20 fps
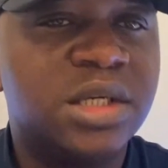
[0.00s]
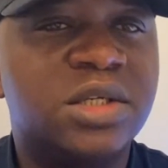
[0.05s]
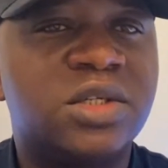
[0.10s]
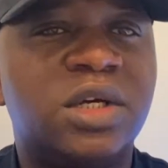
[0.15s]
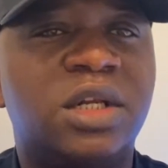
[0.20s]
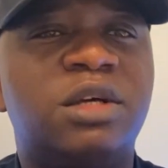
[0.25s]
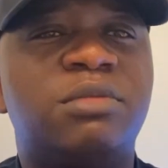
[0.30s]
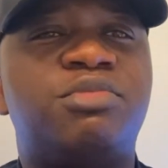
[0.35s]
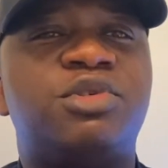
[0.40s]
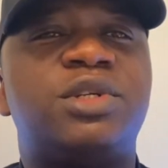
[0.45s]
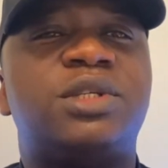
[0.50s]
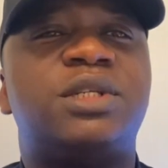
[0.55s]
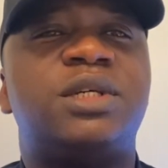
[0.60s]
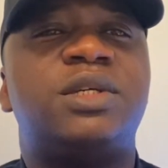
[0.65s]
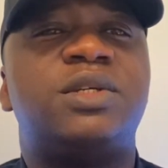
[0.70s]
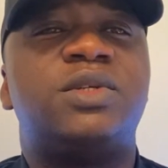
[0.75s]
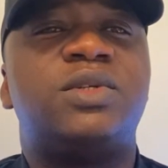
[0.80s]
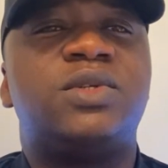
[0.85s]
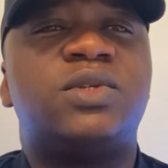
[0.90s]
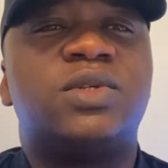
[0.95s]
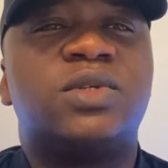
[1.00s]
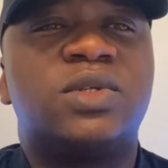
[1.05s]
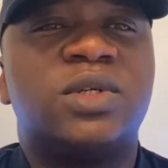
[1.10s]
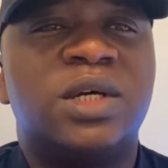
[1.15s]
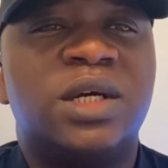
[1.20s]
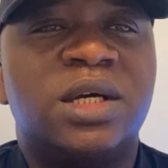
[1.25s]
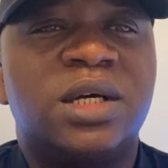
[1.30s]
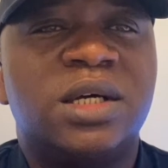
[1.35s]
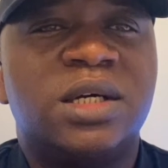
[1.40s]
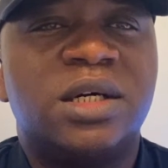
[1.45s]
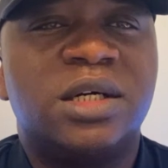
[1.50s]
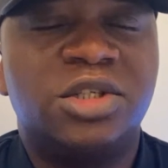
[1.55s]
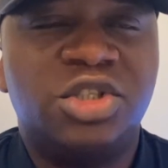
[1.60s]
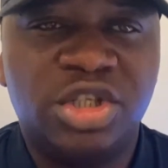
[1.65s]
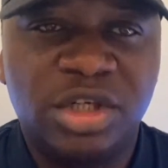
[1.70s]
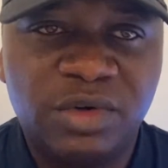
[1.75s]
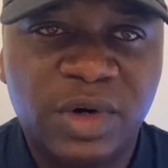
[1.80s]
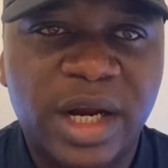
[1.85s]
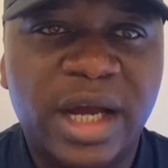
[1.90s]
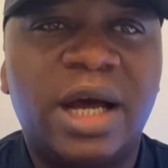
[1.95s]
celebrities, and
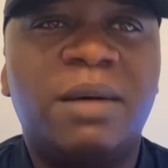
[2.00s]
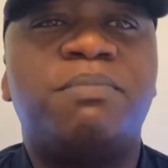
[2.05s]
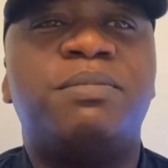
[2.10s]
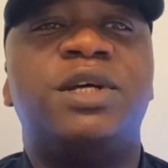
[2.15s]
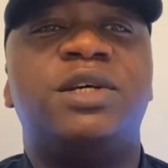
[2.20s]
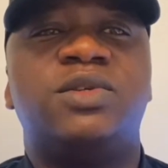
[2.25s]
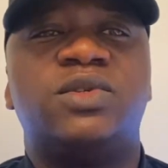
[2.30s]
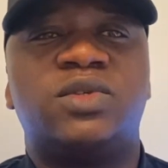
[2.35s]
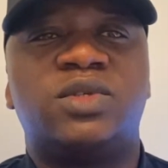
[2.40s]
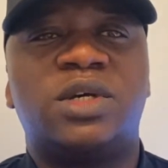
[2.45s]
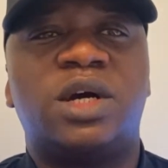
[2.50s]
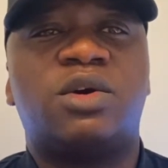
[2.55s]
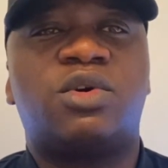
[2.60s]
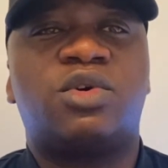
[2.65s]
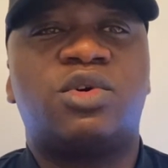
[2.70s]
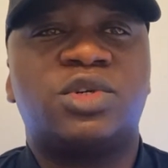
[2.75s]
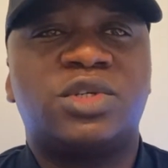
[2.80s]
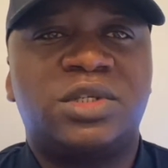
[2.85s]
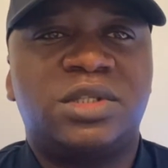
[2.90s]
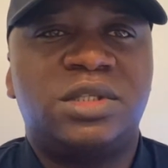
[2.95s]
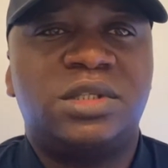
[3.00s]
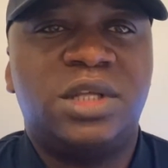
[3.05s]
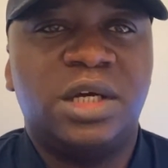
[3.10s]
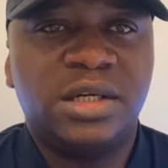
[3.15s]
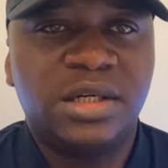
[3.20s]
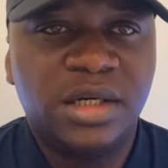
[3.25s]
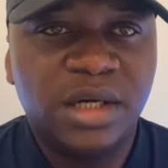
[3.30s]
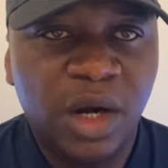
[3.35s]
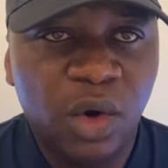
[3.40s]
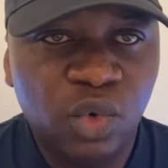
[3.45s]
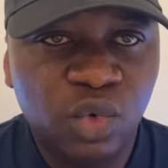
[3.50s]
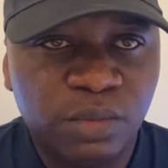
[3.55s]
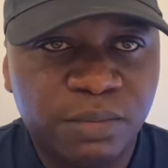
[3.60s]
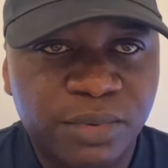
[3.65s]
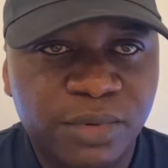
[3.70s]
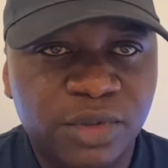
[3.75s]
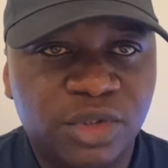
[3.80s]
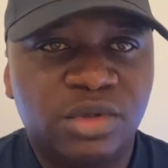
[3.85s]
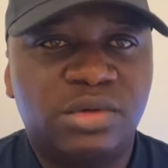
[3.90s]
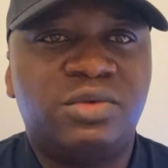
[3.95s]
general happenings across the globe.
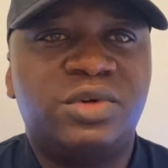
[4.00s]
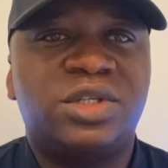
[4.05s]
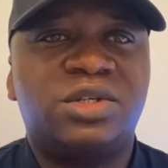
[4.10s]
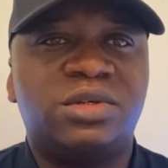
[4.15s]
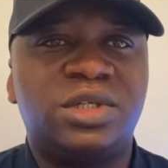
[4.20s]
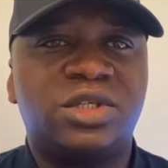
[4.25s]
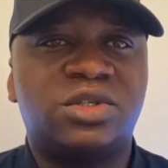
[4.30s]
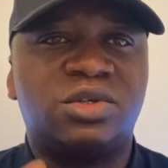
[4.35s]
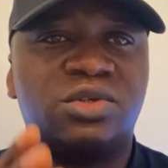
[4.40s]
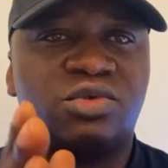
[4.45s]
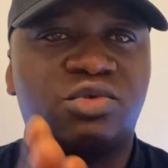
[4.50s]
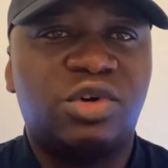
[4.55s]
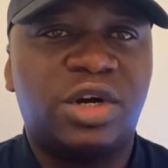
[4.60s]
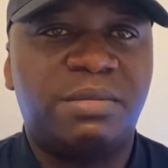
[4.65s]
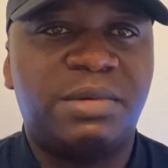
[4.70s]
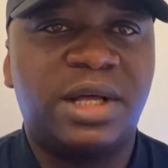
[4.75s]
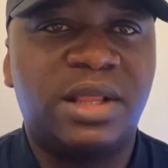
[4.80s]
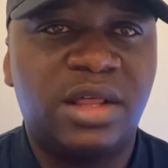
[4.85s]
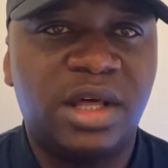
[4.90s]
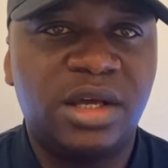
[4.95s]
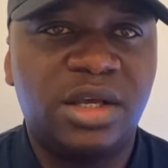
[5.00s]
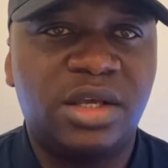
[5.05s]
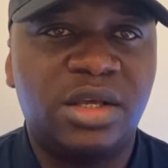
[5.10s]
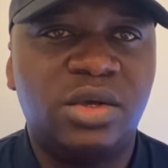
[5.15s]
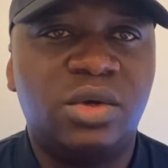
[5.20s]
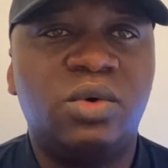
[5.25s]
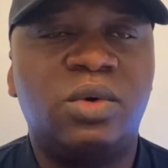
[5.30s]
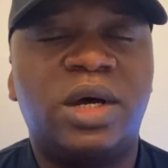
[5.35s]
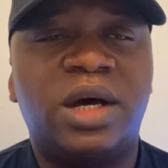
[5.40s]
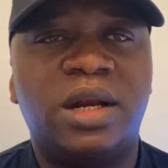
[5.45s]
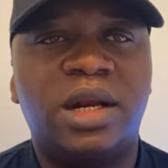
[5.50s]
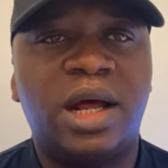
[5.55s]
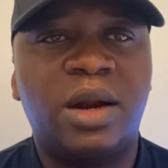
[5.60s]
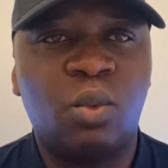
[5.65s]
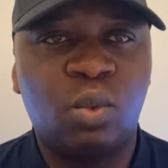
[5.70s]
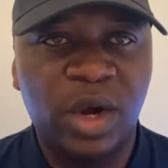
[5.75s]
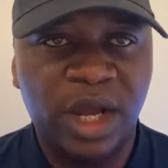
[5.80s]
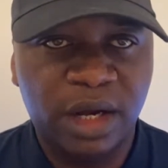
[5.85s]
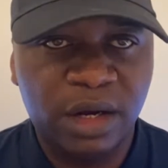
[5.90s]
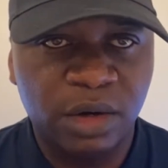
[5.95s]
To the returning subscriber, thank you, and I
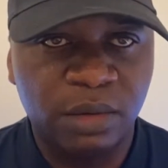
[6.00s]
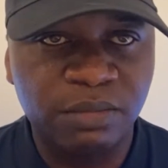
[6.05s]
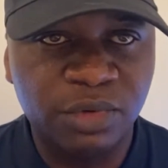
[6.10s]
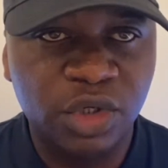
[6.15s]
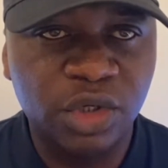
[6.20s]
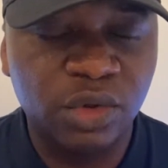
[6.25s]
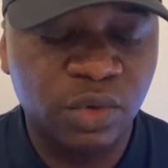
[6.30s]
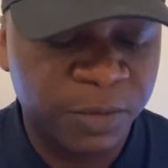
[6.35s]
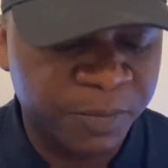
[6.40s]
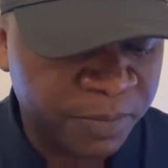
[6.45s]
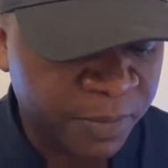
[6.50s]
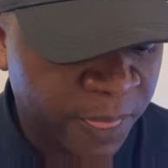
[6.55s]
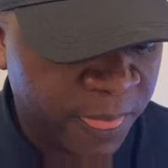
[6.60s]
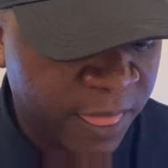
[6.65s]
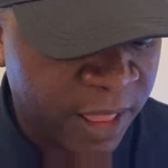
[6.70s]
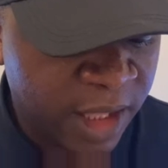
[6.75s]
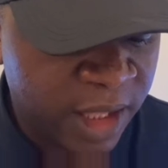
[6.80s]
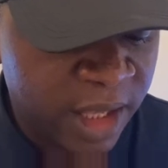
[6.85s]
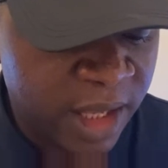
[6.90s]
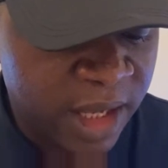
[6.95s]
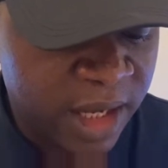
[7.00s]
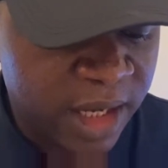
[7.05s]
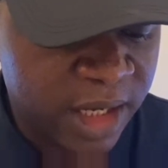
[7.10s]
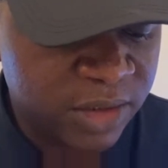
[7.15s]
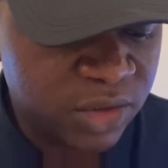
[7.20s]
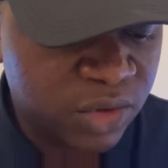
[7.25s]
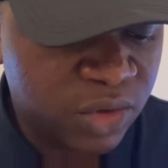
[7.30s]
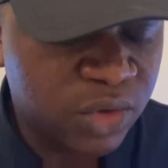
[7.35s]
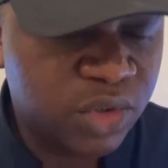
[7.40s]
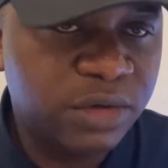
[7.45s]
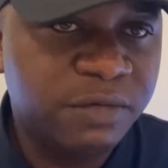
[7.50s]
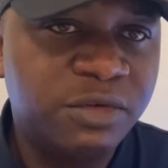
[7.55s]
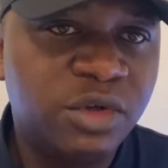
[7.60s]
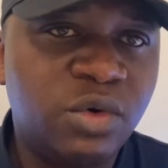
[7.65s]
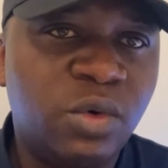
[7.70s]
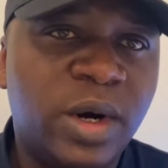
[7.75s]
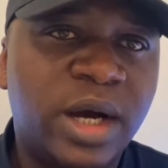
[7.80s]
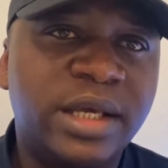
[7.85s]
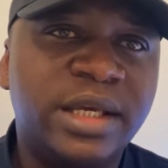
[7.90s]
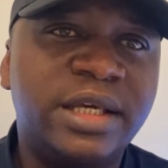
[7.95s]
welcome you. And to those of
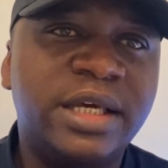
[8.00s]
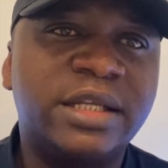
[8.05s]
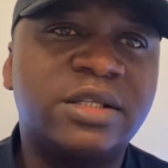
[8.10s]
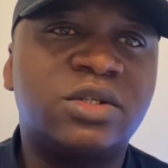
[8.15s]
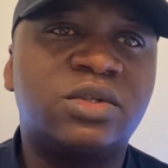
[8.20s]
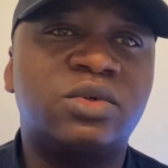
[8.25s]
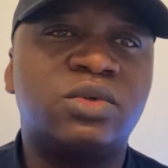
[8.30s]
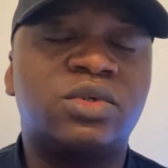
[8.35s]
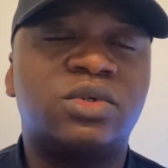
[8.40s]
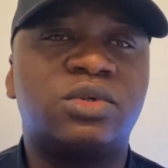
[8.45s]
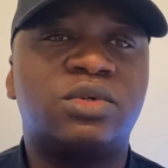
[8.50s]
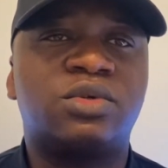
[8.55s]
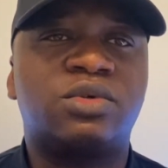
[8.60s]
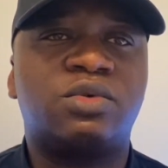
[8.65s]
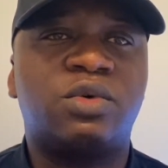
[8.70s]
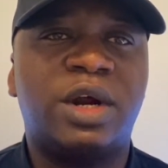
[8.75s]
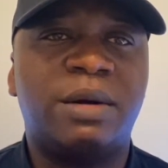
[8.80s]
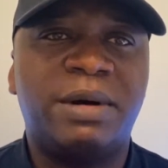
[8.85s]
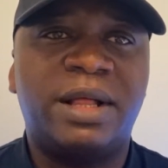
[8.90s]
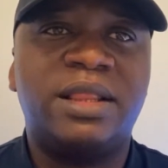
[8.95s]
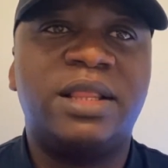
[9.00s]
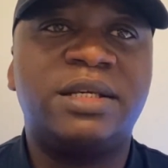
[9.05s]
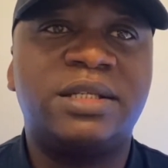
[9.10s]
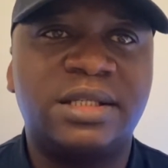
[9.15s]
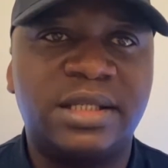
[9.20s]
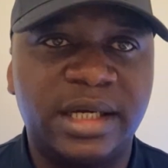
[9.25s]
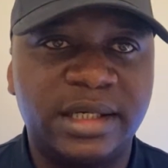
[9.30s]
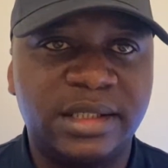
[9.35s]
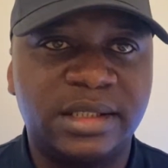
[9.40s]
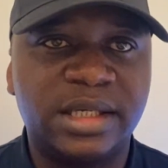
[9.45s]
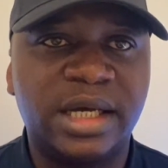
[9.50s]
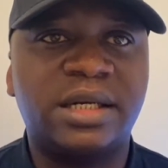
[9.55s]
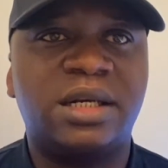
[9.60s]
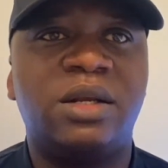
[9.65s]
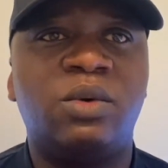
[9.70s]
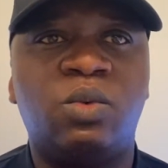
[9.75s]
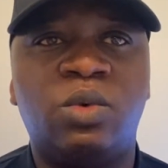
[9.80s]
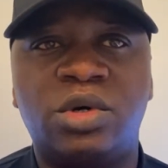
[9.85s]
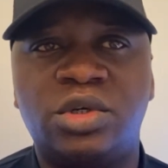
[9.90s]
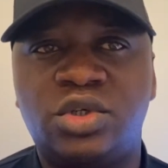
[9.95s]
you who are yet to subscribe, and this is
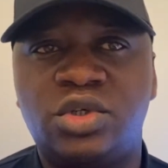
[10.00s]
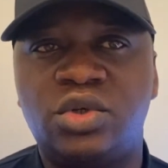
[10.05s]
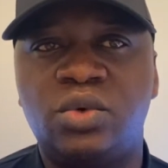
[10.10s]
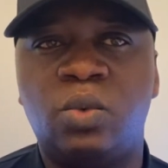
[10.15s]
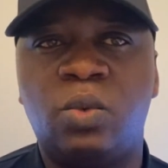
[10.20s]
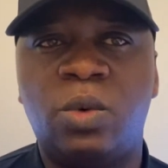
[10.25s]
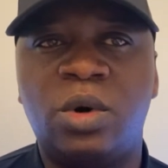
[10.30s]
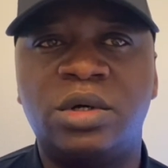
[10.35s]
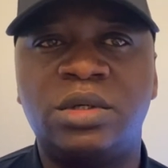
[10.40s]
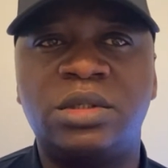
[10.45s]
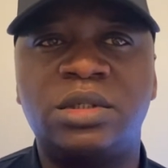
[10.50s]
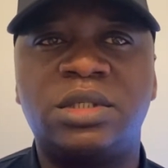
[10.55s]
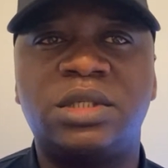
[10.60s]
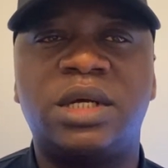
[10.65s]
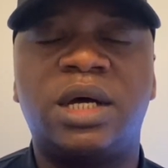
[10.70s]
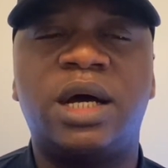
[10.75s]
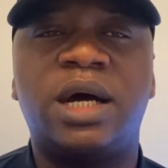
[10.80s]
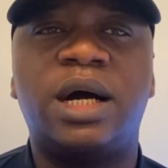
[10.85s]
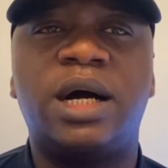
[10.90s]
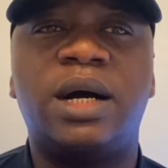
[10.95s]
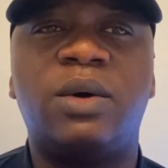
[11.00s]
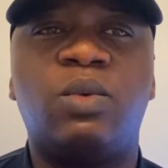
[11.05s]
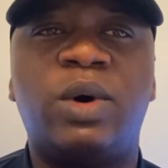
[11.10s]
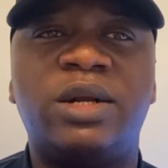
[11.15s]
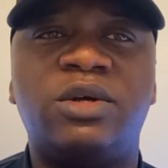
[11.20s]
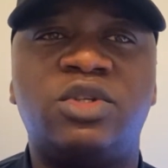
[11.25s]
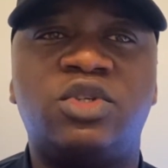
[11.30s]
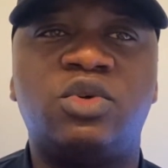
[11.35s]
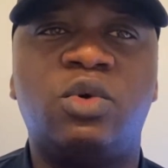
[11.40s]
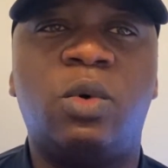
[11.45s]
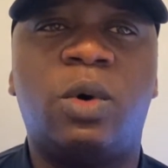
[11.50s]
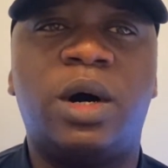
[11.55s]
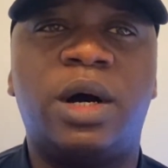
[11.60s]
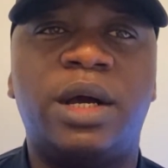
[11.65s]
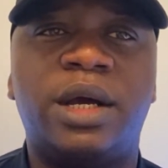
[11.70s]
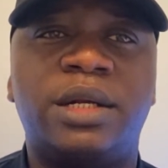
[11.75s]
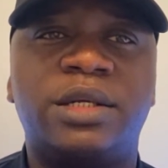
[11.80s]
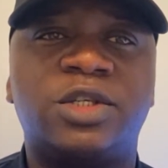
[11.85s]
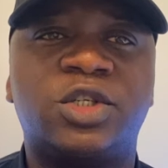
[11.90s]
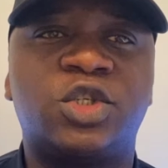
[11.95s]
exactly what you want, why don't you go
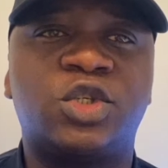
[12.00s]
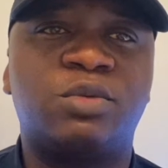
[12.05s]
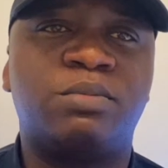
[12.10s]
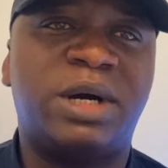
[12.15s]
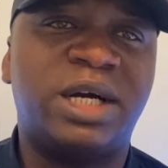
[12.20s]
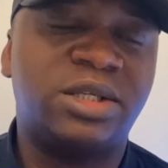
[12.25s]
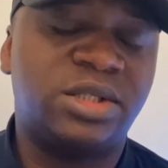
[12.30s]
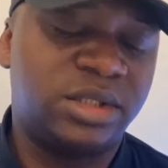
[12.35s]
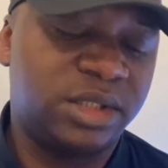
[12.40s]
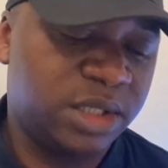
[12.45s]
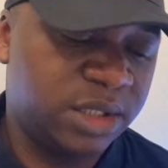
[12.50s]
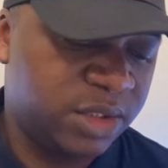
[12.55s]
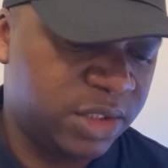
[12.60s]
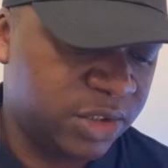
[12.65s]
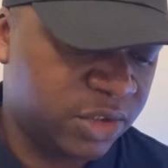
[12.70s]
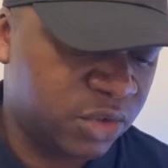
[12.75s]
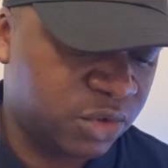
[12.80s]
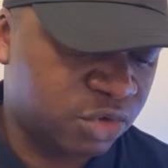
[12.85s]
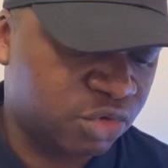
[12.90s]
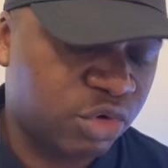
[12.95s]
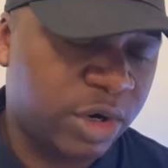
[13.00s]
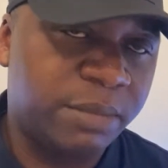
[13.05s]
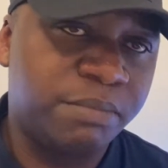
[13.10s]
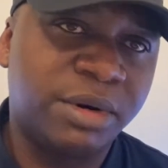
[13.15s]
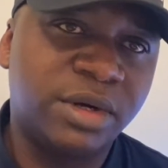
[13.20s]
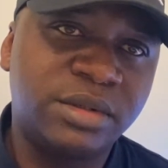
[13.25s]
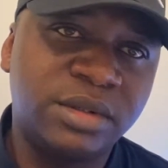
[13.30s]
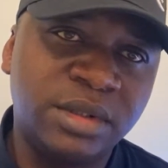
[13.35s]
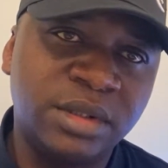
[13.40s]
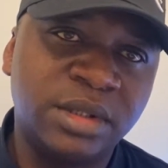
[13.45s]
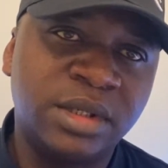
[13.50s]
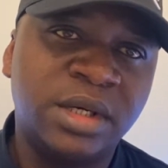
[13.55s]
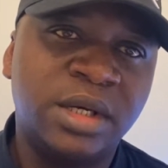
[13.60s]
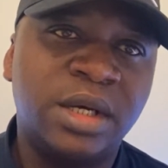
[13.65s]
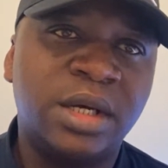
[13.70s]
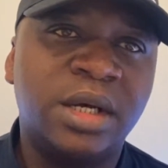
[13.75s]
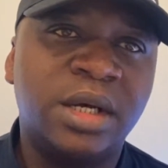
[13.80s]
ahead, smash the subscribe button,